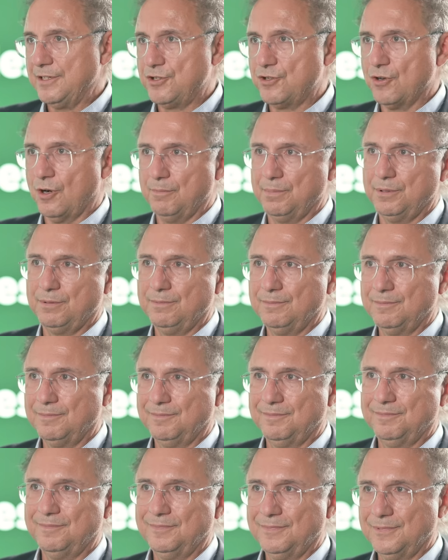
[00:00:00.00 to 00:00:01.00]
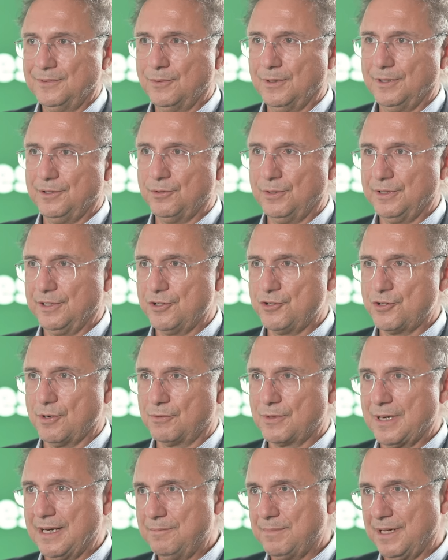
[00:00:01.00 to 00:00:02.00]
job. We're doing the job
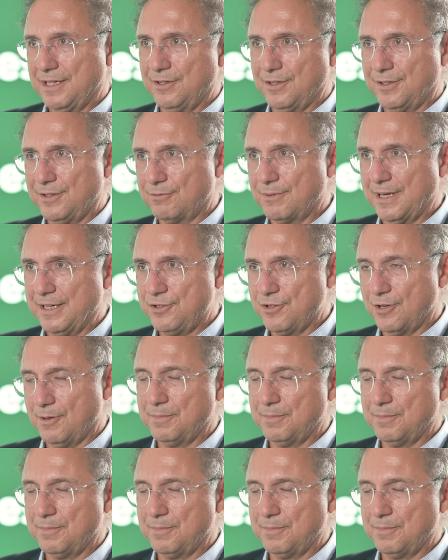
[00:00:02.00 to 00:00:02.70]
right, but not the right job.